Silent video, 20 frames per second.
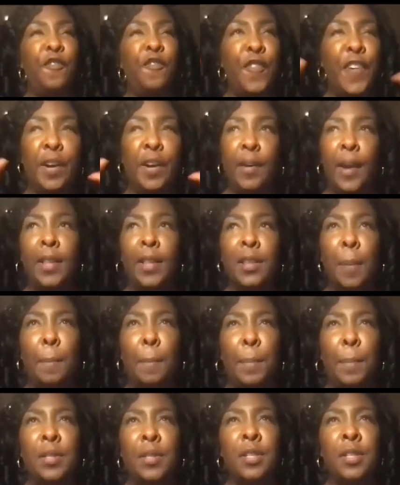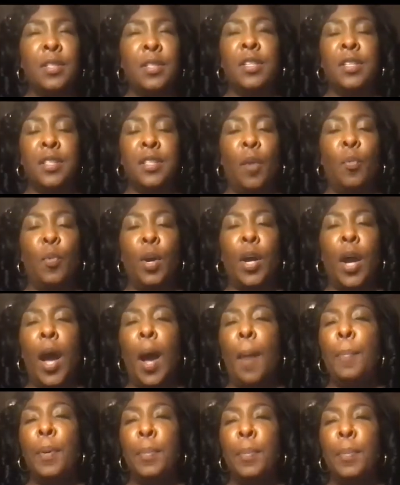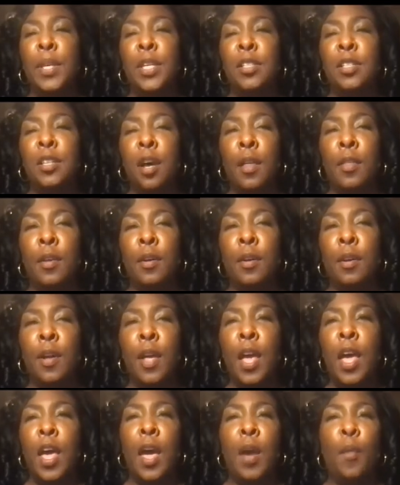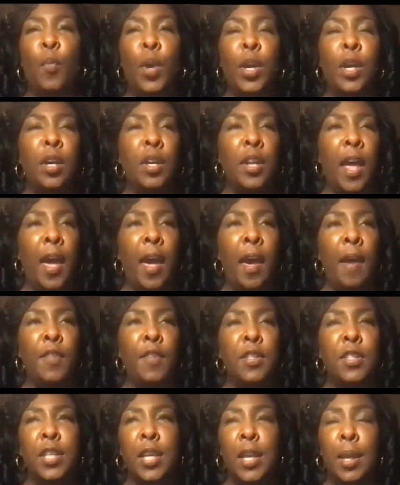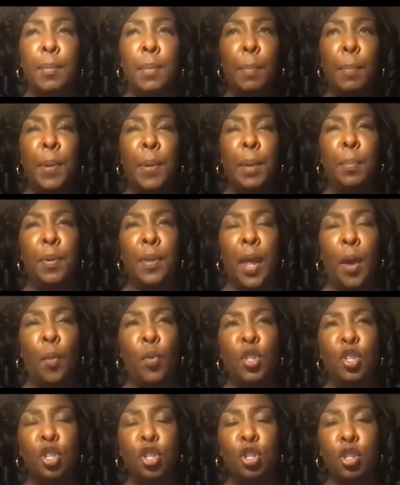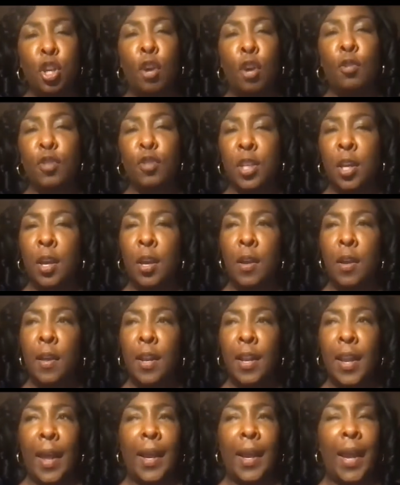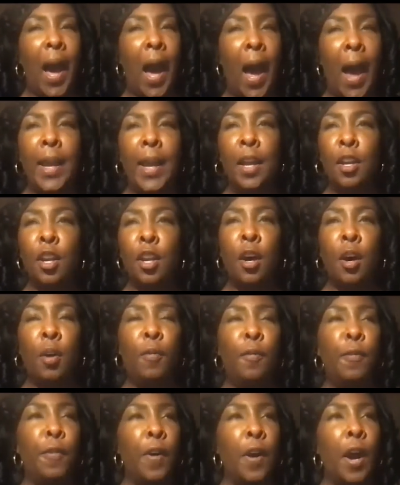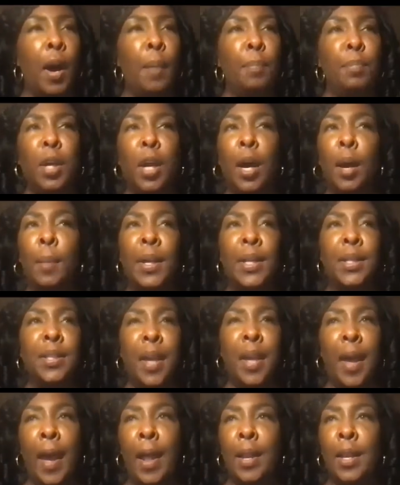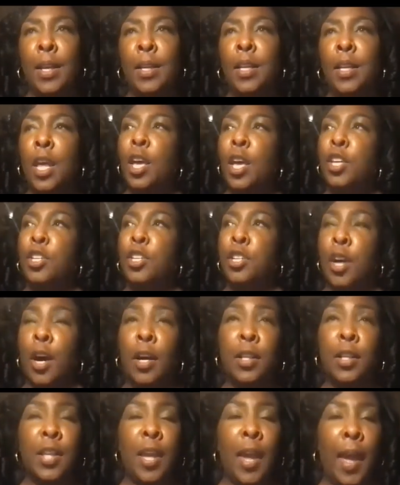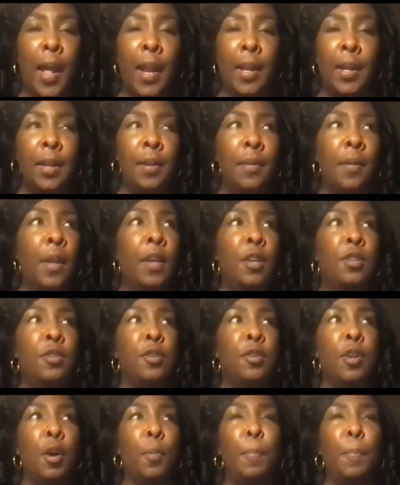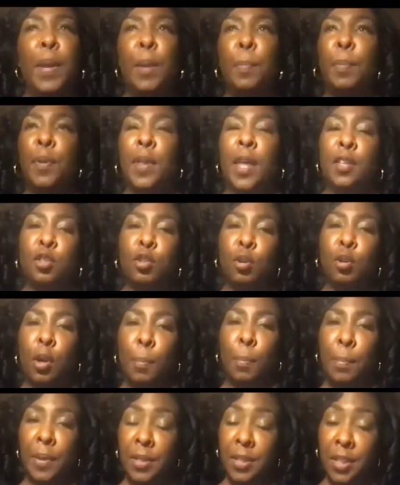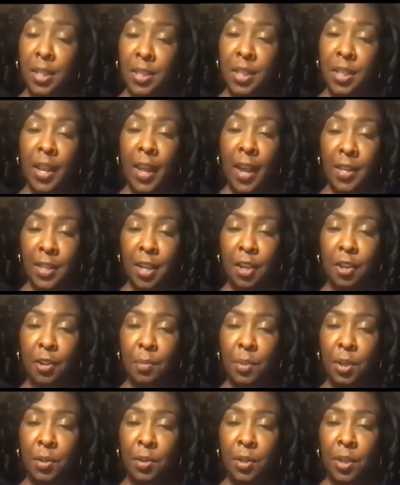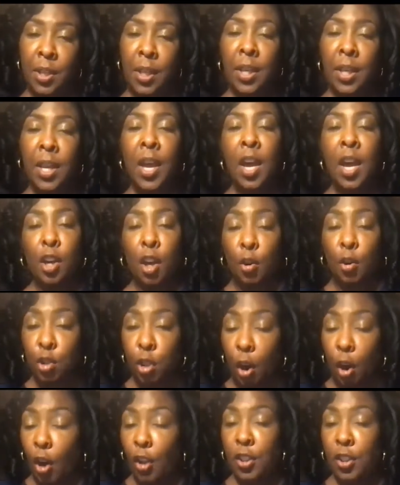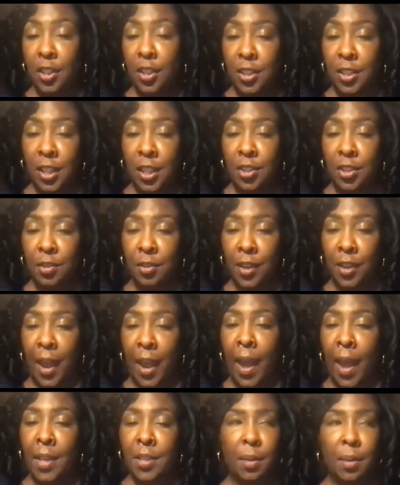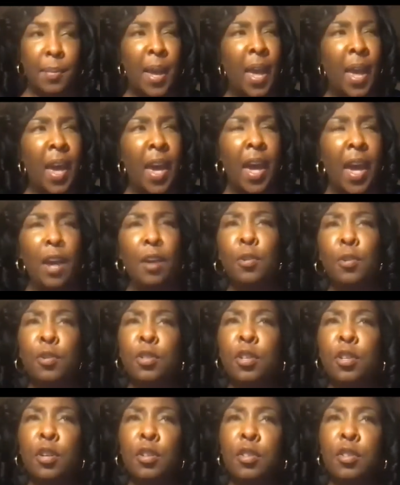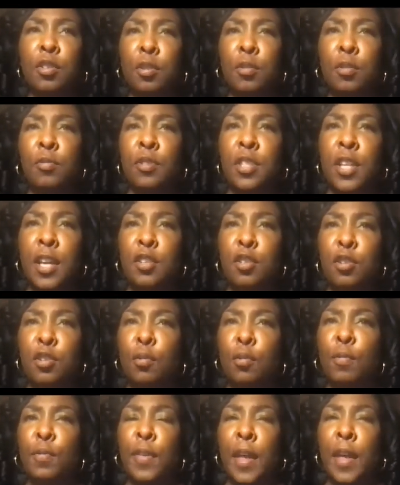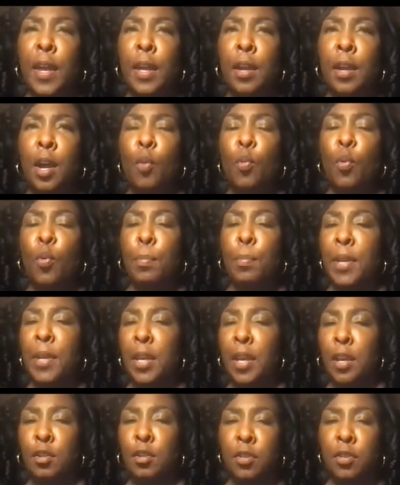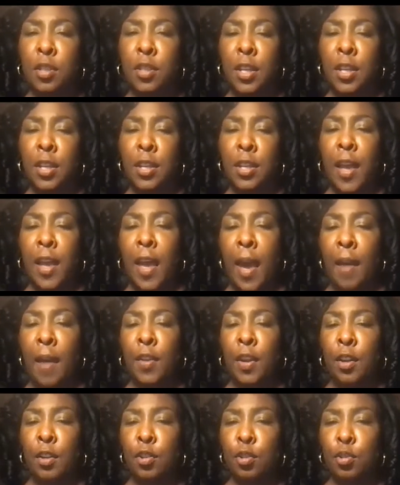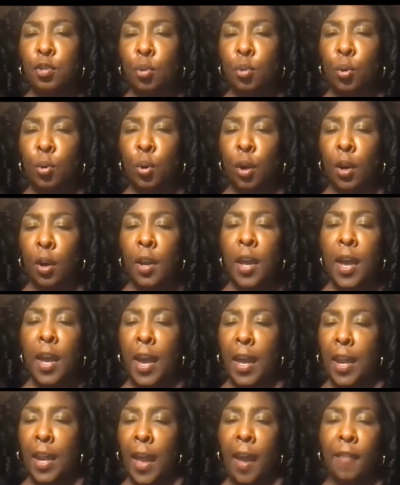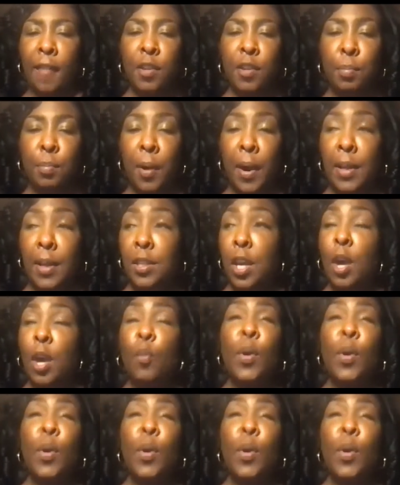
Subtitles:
Figure out the businesses that would complement each other, and we could have a team of people that would search like high and low for upcoming talent, young talent, you know, people that took a business class at community, go talk to the teacher and ask them, hey, who's your students that you think would be interested in having a store at half the price?